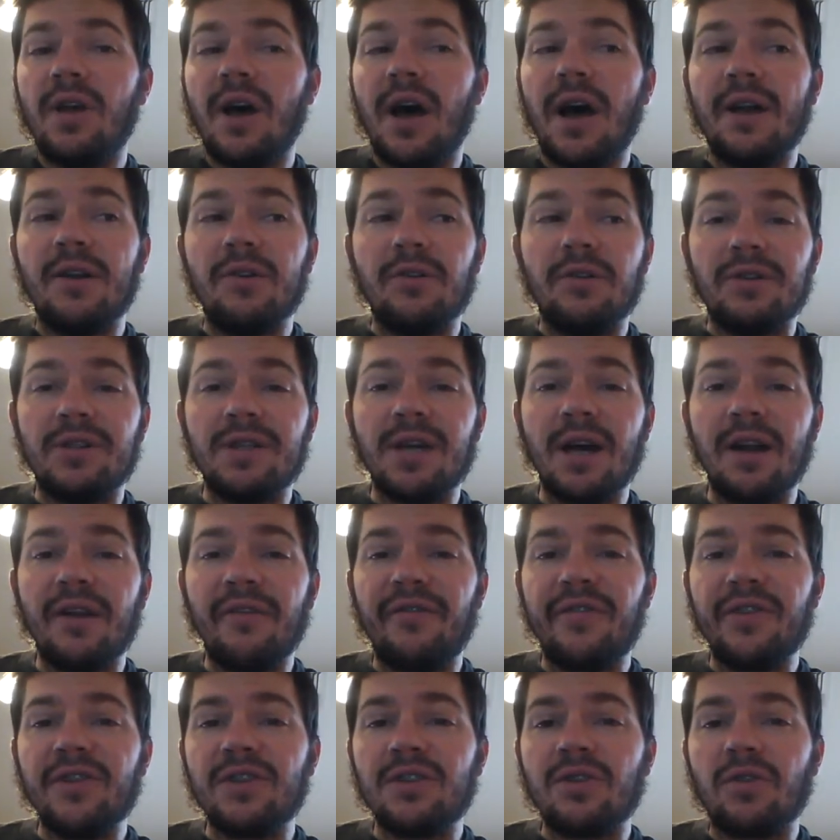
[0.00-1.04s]
I do a ton
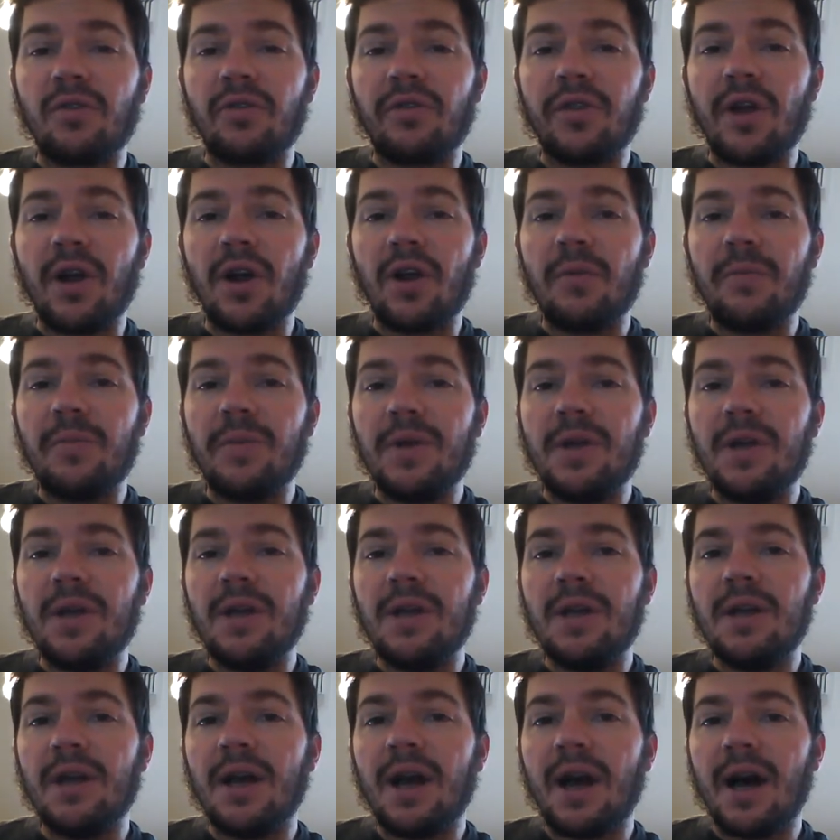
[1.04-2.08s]
of physical
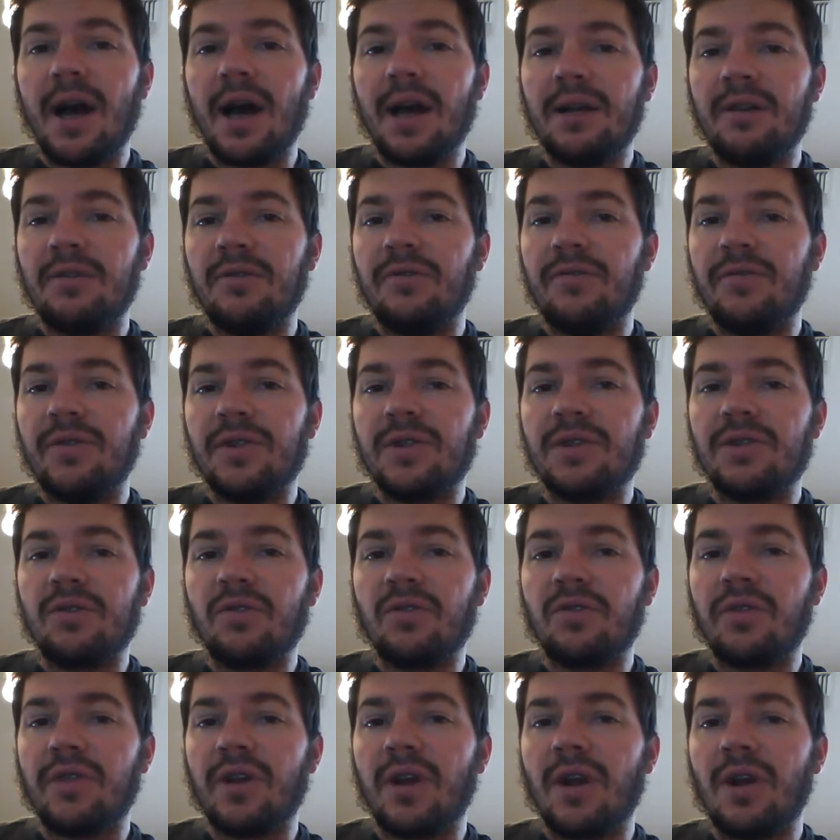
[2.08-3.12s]
therapy. I do
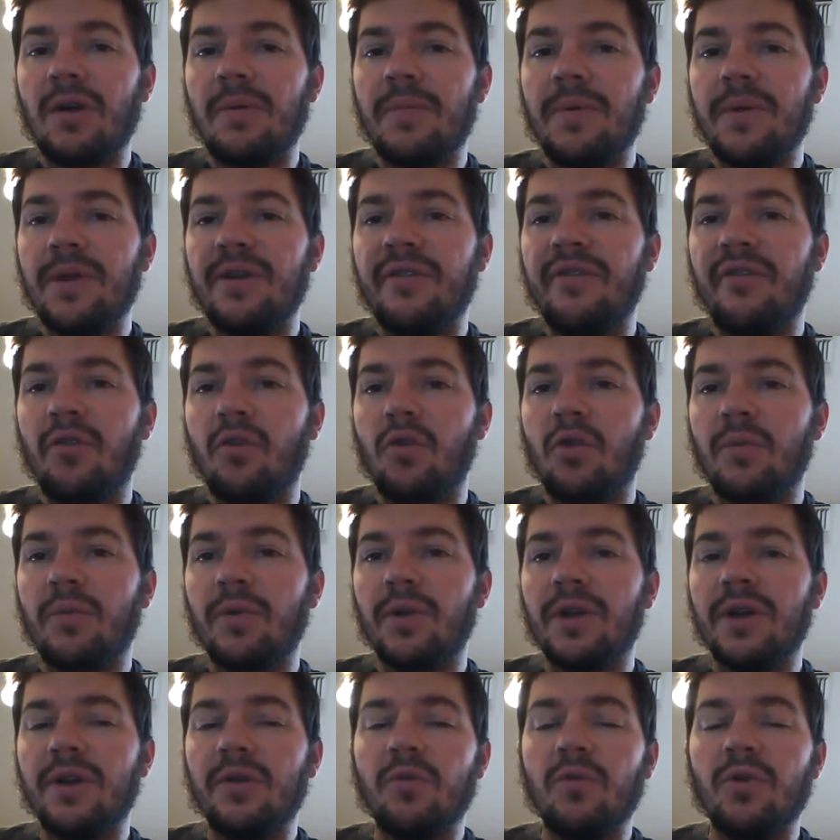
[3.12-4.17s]
physical therapy
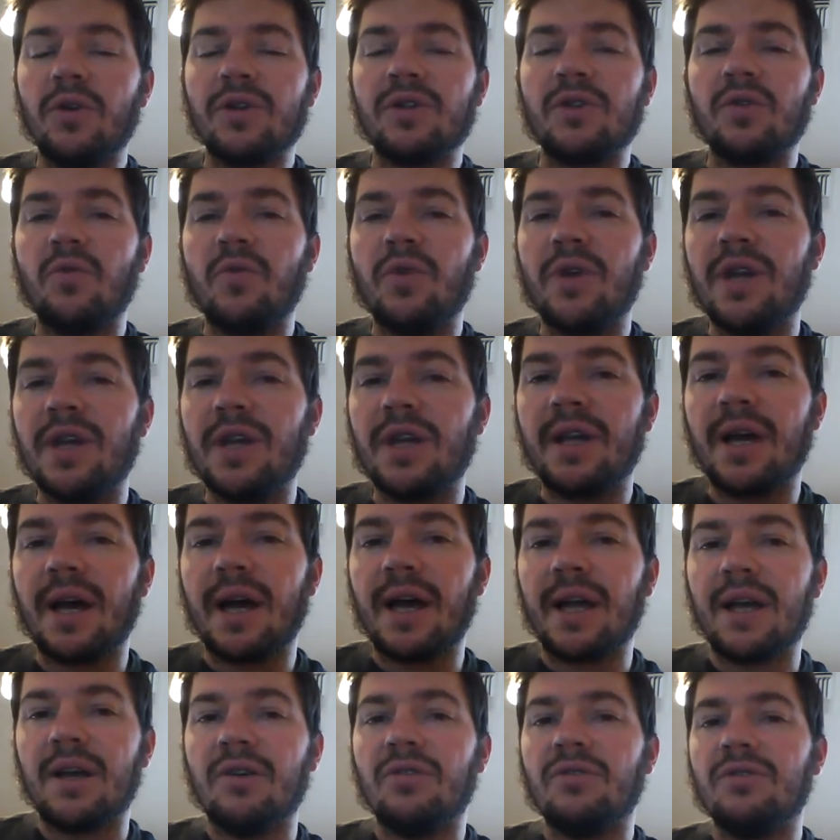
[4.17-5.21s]
formally once a week.
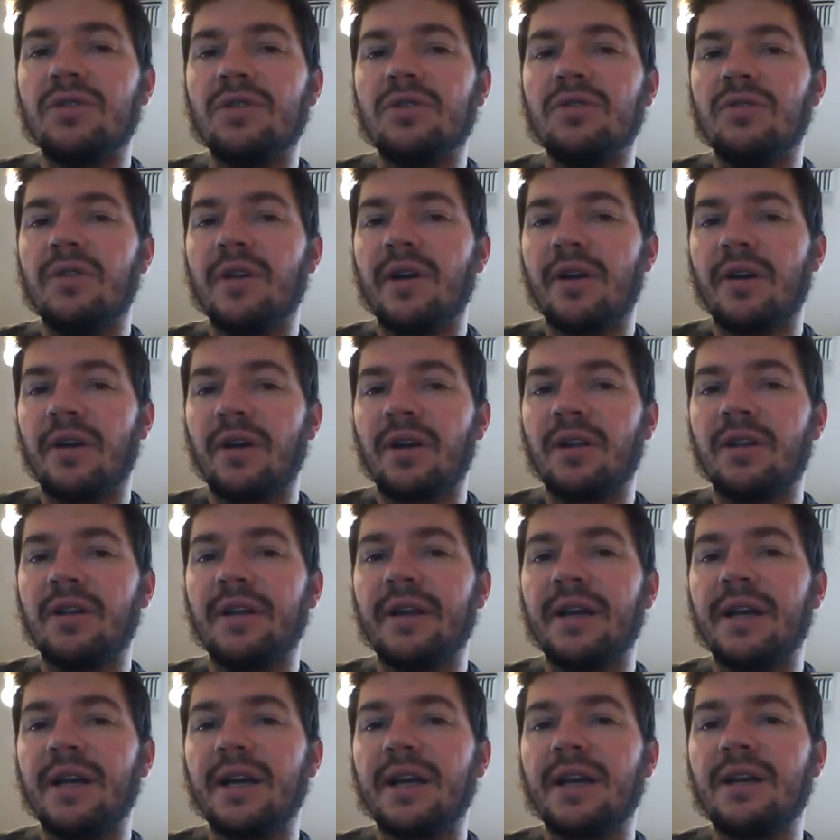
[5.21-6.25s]
I go to their
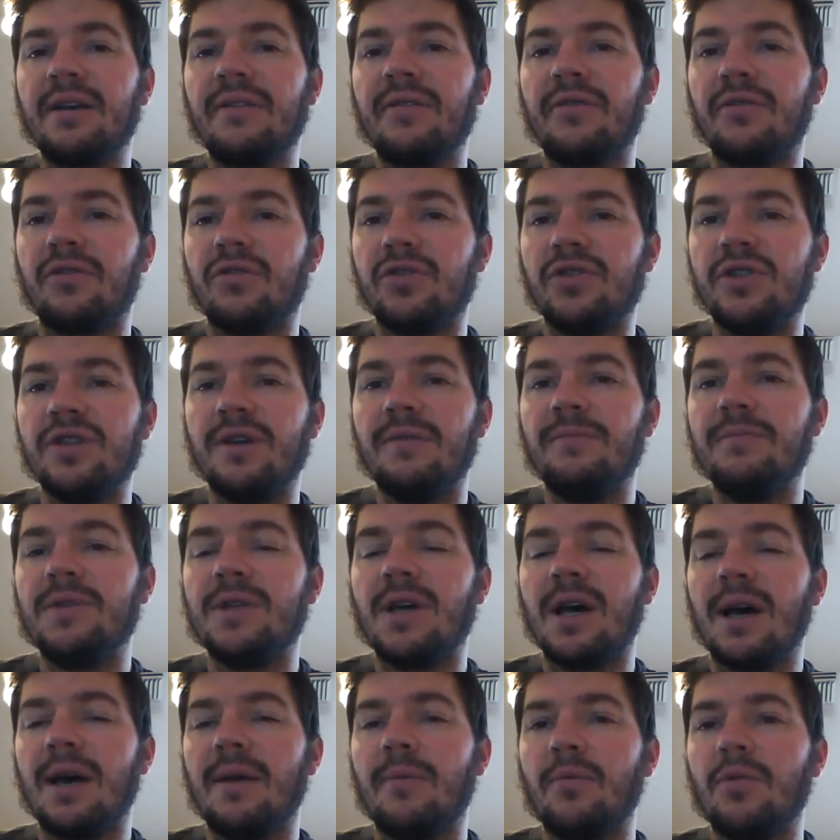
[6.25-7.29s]
clinic for gym
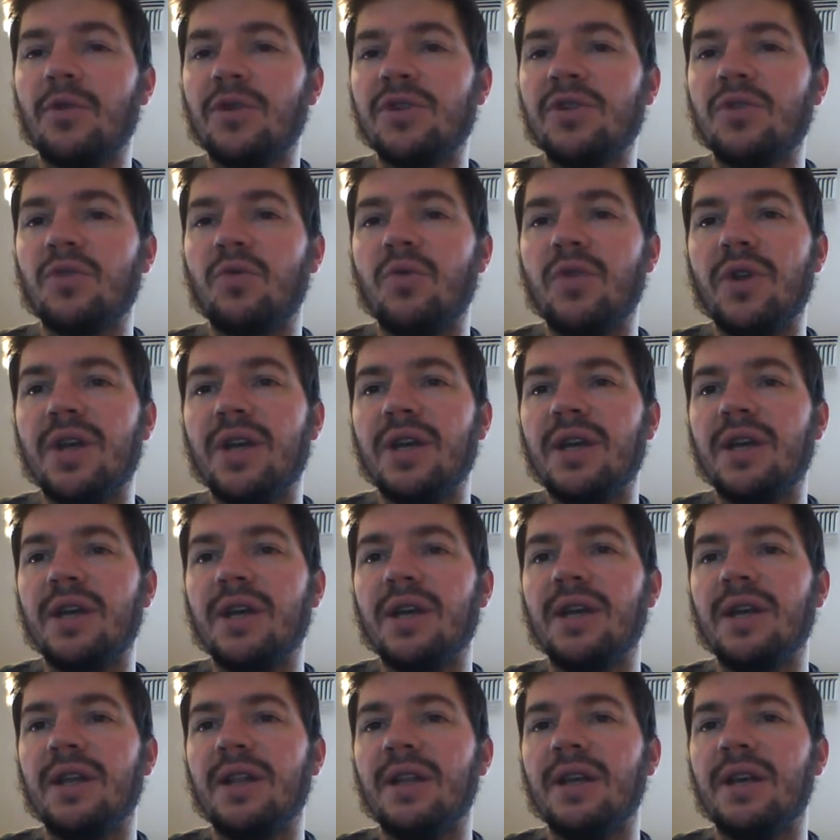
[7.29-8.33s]
time once a
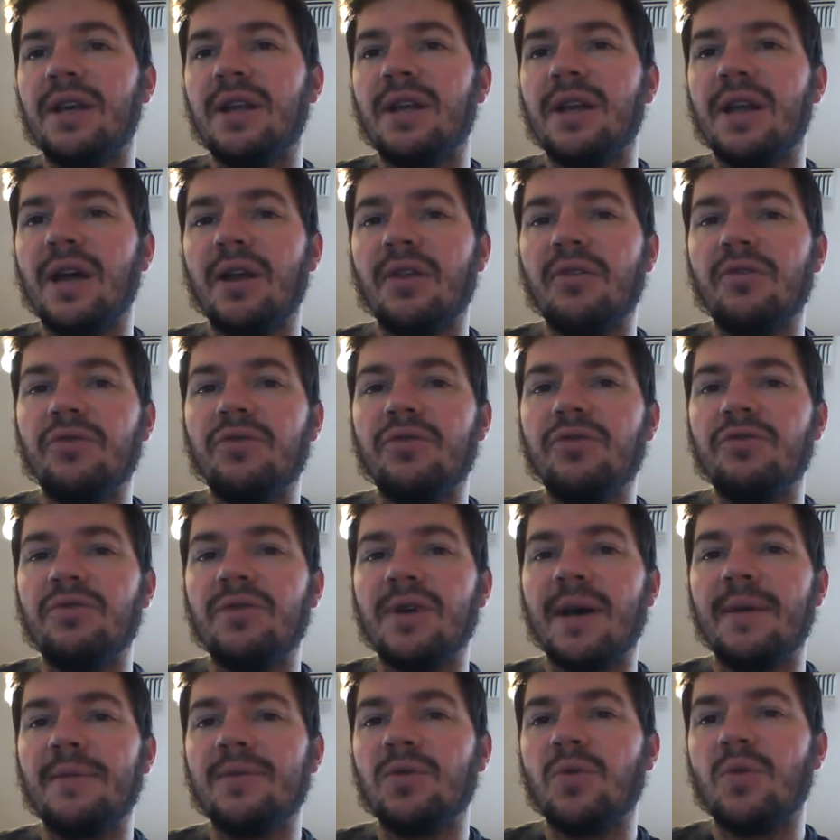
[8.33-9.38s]
week, and then other two
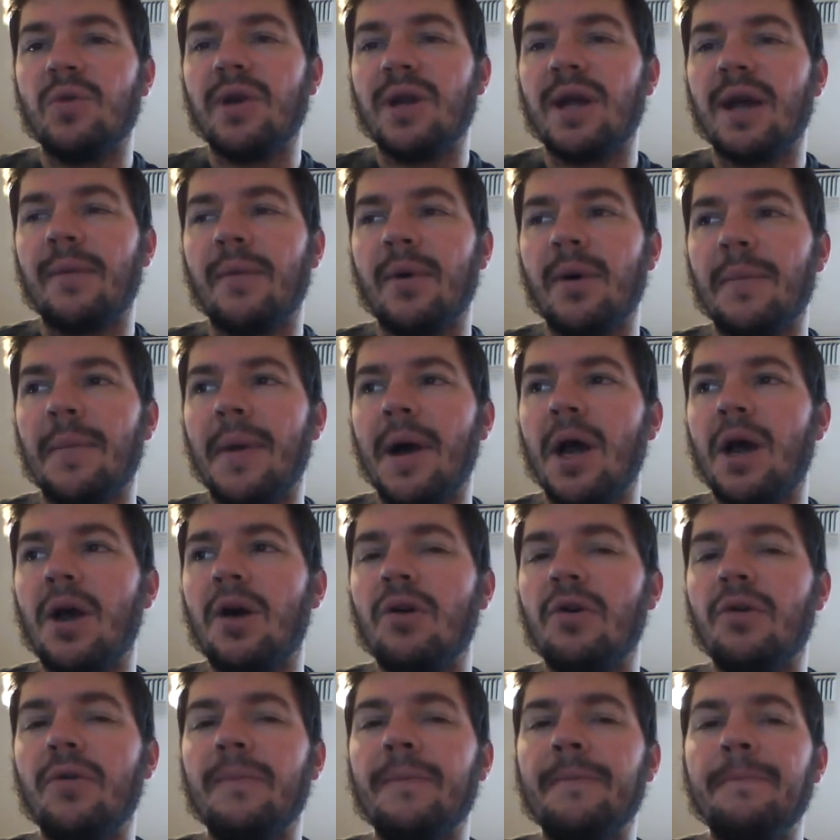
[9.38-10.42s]
times a week I'm on my
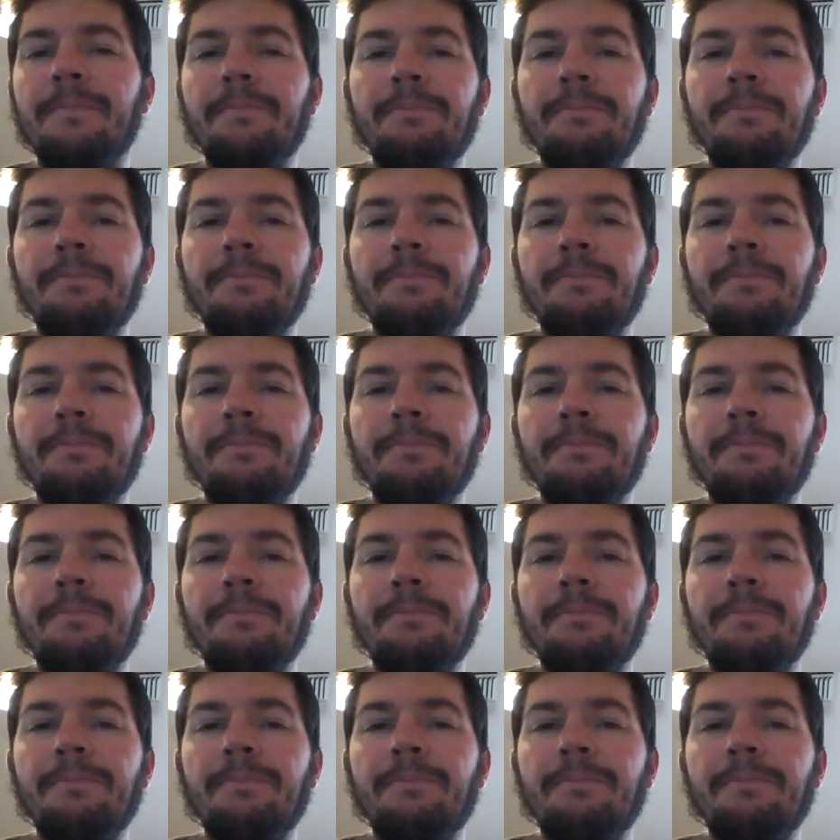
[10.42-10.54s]
own.